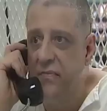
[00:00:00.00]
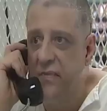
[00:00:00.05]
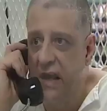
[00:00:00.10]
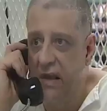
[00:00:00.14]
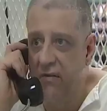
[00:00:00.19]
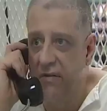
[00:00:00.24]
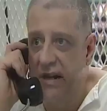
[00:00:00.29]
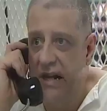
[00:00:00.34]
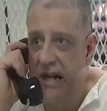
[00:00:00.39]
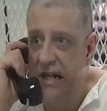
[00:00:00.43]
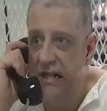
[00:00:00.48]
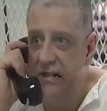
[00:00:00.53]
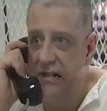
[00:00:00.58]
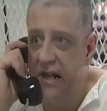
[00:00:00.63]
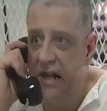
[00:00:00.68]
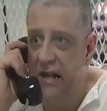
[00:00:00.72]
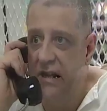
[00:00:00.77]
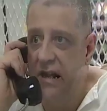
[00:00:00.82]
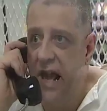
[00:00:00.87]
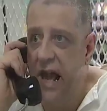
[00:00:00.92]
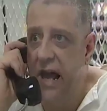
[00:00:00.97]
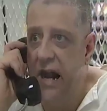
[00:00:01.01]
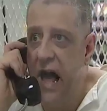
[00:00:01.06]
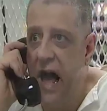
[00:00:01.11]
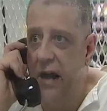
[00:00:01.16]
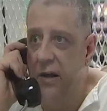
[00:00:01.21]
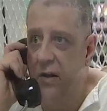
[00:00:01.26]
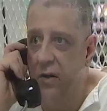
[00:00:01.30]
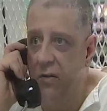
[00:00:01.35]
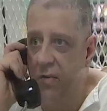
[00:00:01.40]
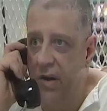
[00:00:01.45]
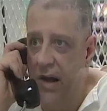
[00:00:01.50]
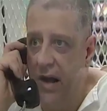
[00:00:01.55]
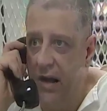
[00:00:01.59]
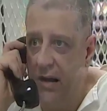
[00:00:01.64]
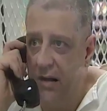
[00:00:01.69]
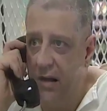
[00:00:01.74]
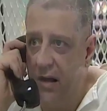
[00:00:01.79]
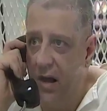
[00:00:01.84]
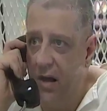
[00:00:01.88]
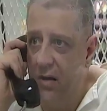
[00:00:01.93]
And when he said that, I knew we
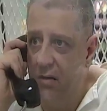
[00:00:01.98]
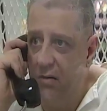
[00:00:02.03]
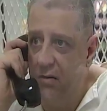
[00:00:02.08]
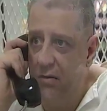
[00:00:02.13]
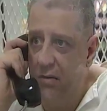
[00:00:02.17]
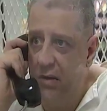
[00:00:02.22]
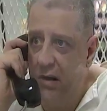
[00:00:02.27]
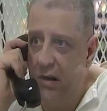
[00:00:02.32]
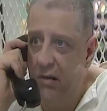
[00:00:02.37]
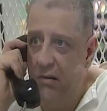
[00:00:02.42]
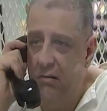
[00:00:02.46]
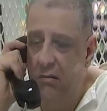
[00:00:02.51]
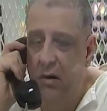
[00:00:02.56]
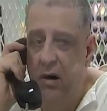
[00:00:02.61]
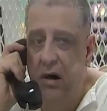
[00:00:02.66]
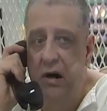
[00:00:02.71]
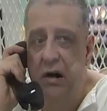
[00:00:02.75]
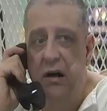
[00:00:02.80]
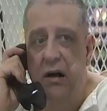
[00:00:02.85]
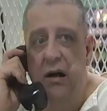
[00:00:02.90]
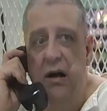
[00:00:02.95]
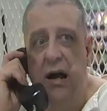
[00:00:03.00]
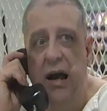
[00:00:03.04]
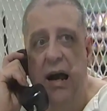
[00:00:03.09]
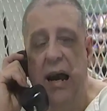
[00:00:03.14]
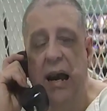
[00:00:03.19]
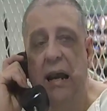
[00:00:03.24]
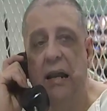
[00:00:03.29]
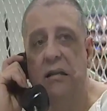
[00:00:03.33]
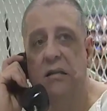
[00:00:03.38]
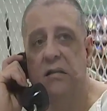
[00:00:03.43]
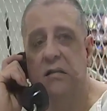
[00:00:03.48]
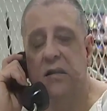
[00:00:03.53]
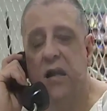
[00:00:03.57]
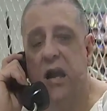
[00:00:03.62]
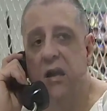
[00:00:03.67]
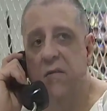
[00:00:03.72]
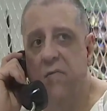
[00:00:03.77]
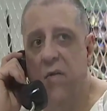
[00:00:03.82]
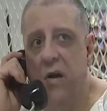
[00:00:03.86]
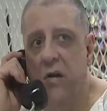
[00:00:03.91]
had to go, you know. And the
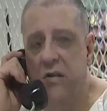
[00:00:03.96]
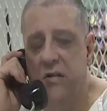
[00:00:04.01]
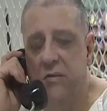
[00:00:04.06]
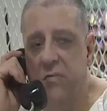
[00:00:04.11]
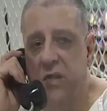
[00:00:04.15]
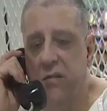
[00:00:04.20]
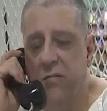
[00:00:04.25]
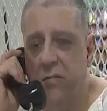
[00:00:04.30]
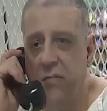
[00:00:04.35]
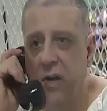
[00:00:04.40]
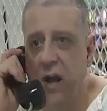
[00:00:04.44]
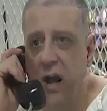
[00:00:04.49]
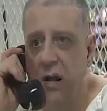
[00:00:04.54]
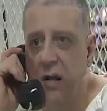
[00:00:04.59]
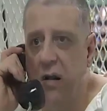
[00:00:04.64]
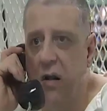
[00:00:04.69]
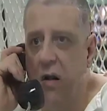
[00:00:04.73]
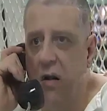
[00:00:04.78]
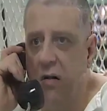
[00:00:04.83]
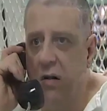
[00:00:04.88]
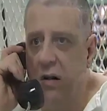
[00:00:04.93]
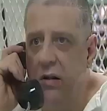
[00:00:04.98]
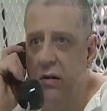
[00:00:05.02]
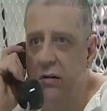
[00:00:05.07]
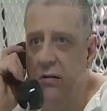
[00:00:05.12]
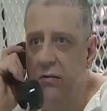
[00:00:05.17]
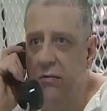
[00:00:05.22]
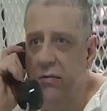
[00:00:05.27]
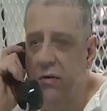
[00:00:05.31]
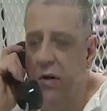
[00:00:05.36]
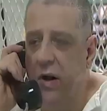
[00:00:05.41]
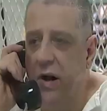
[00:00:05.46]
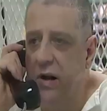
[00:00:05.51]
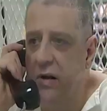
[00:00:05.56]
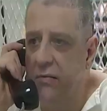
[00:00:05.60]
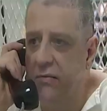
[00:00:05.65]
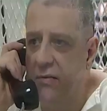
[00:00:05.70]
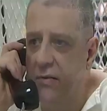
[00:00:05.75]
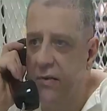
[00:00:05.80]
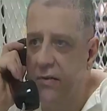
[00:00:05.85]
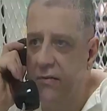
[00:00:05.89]
state faults me for not calling for
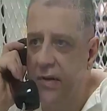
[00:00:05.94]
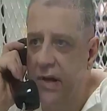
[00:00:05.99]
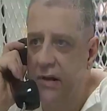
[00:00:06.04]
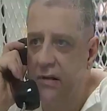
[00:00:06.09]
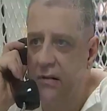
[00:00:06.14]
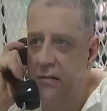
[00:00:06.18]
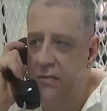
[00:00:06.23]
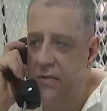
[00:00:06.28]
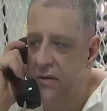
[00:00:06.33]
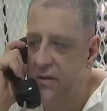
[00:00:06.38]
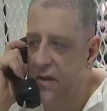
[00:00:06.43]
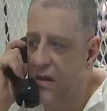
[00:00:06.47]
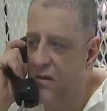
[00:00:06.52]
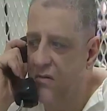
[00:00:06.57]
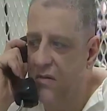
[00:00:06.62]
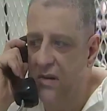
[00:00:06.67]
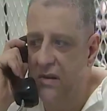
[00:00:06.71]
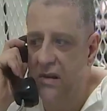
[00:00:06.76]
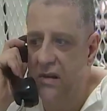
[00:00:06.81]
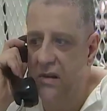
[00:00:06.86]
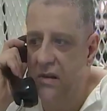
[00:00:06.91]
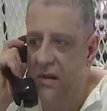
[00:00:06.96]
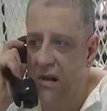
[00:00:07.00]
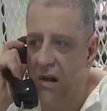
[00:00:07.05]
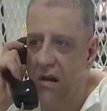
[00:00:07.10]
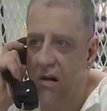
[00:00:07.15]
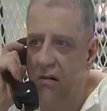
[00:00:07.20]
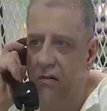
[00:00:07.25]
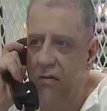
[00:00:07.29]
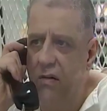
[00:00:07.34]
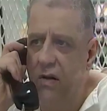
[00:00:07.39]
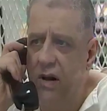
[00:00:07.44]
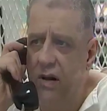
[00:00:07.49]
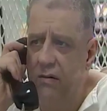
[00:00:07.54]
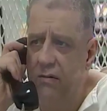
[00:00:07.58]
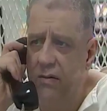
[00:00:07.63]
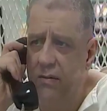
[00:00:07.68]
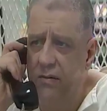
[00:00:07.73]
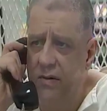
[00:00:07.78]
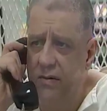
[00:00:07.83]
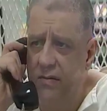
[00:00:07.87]
help for the victims. No one could call for
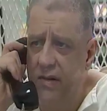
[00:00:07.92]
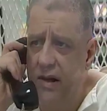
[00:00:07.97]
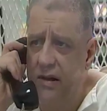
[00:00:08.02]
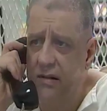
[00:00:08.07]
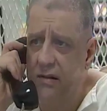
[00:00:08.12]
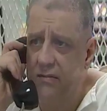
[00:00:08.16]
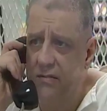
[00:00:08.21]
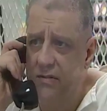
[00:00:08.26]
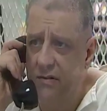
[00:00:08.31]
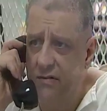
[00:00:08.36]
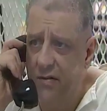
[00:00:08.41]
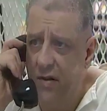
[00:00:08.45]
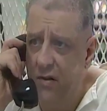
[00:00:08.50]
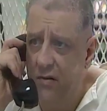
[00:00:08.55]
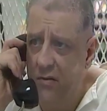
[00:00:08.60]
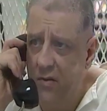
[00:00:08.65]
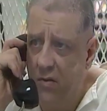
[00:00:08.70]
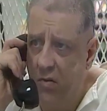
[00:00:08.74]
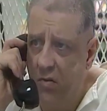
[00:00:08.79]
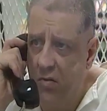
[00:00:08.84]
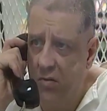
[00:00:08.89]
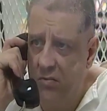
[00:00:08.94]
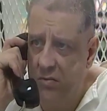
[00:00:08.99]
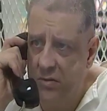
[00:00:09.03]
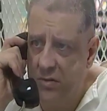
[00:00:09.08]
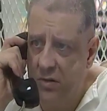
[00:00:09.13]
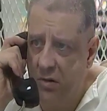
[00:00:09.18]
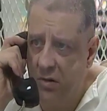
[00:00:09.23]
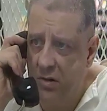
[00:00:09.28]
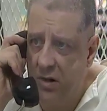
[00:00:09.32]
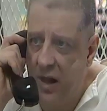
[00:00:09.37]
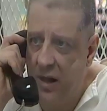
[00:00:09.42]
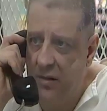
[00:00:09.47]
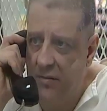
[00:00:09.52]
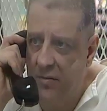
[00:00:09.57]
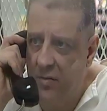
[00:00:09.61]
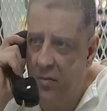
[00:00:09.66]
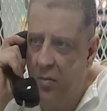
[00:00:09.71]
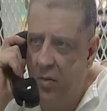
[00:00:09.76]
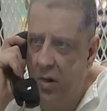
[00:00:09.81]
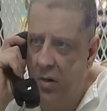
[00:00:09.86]
help from the victims. The phone cord was jerked out
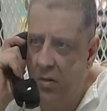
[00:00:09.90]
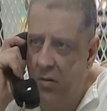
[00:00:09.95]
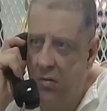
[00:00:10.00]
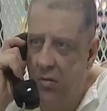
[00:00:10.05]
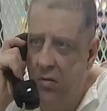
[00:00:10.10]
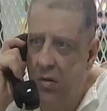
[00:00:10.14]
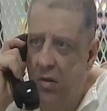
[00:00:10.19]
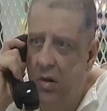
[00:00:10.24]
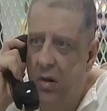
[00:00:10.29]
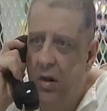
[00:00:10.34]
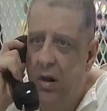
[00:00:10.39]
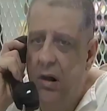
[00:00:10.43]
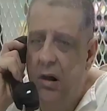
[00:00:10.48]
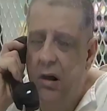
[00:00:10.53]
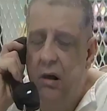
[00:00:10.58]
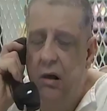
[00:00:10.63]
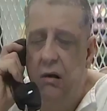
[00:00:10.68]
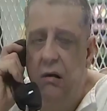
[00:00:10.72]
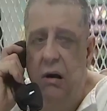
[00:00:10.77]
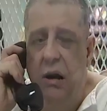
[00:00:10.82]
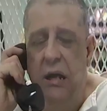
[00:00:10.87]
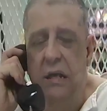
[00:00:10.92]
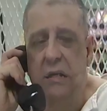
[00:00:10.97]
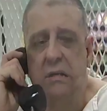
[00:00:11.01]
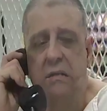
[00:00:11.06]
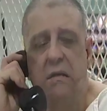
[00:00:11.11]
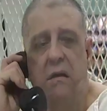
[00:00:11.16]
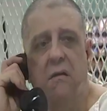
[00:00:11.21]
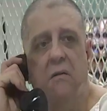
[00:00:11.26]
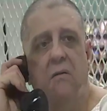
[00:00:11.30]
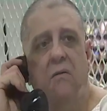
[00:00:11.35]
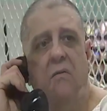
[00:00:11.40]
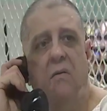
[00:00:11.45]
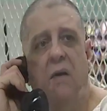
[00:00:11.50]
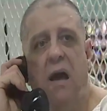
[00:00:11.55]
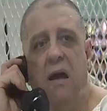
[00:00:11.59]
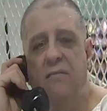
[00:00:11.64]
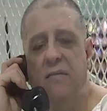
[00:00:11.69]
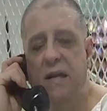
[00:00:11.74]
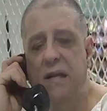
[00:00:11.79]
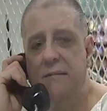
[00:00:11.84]
of the wall. And so,
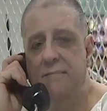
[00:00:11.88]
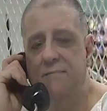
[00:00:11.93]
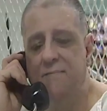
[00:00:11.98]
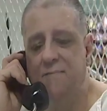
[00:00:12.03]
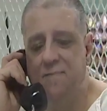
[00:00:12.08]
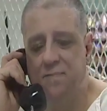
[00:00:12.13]
I mean...